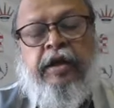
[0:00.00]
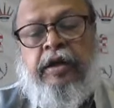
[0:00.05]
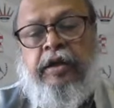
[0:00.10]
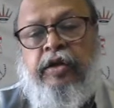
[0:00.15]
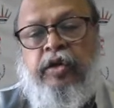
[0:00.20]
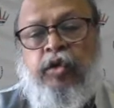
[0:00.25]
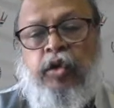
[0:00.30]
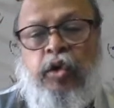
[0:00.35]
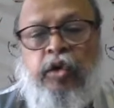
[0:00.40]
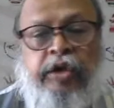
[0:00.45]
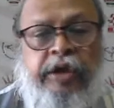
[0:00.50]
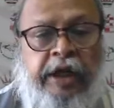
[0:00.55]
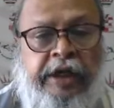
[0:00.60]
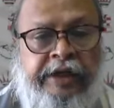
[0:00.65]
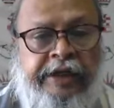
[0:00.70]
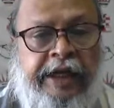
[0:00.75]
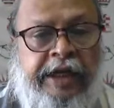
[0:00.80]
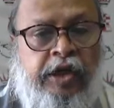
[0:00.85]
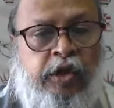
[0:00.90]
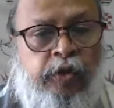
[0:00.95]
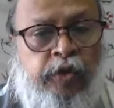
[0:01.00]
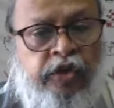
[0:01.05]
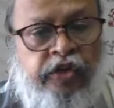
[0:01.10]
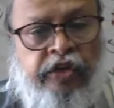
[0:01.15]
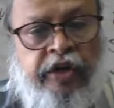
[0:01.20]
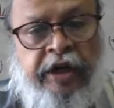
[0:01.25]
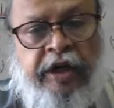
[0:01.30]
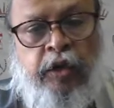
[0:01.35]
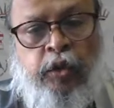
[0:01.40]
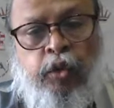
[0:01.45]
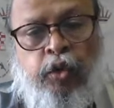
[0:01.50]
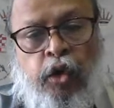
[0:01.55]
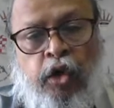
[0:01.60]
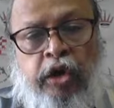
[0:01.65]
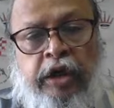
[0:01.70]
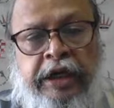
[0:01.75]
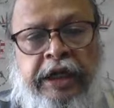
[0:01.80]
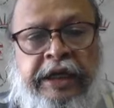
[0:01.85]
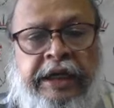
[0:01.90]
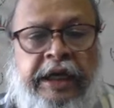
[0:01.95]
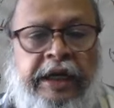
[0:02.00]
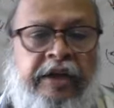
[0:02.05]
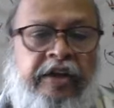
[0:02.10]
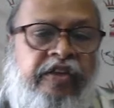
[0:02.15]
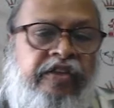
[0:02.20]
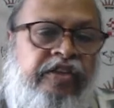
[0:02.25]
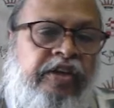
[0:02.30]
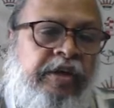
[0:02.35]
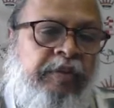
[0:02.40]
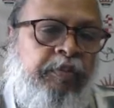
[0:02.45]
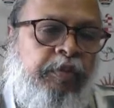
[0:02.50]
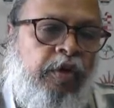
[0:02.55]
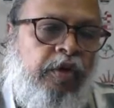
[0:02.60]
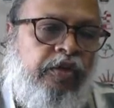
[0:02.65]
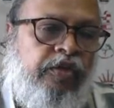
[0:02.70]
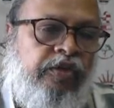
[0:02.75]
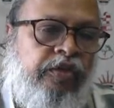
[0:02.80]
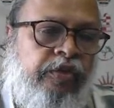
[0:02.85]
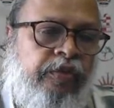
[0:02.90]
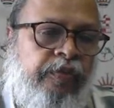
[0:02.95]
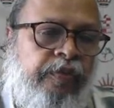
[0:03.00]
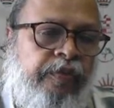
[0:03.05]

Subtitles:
Tartakov said do not take unnecessary pawns.